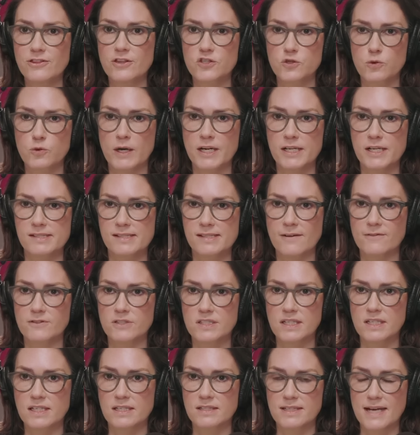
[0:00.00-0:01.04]

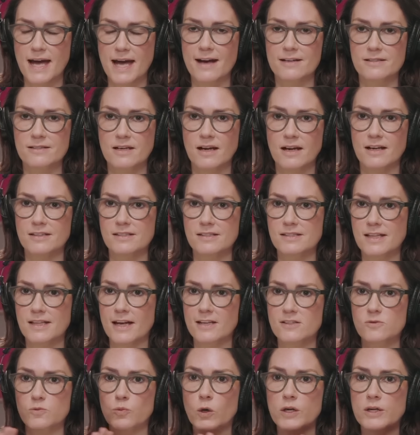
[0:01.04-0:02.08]
2017 tax cuts.
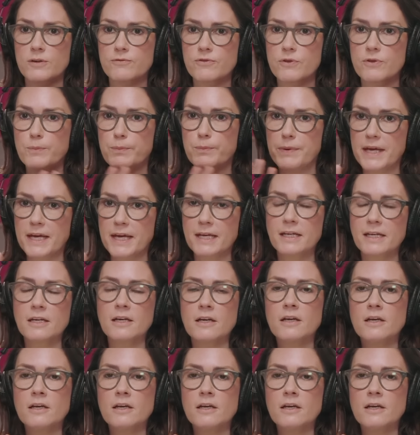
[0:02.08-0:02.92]
That's one of the big